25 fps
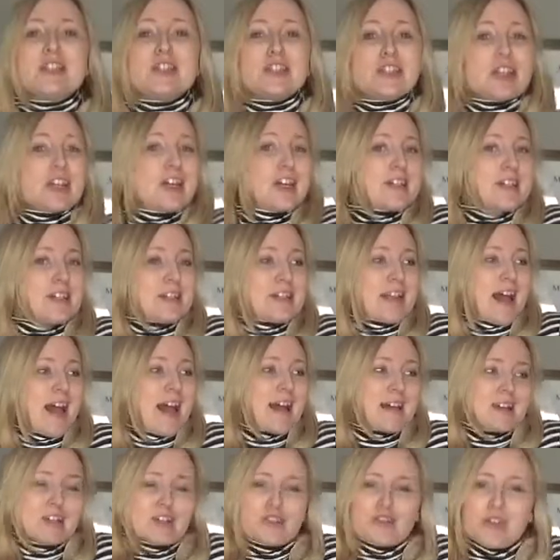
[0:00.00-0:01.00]

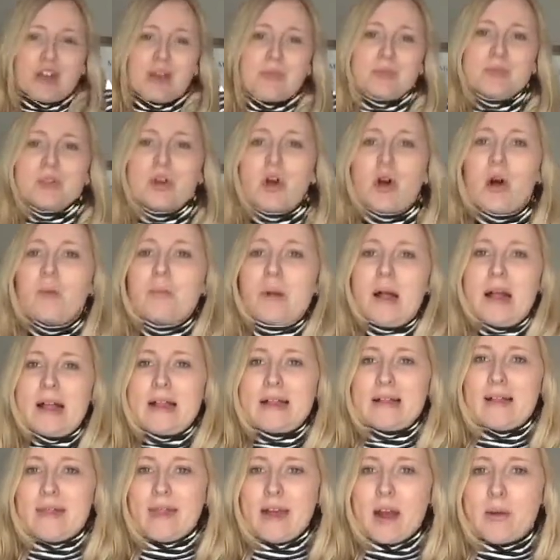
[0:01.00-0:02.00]
turtleneck striped top.
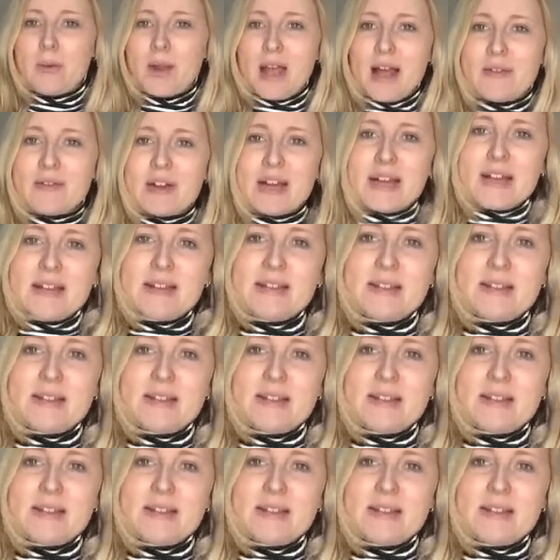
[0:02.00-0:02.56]
There we have it.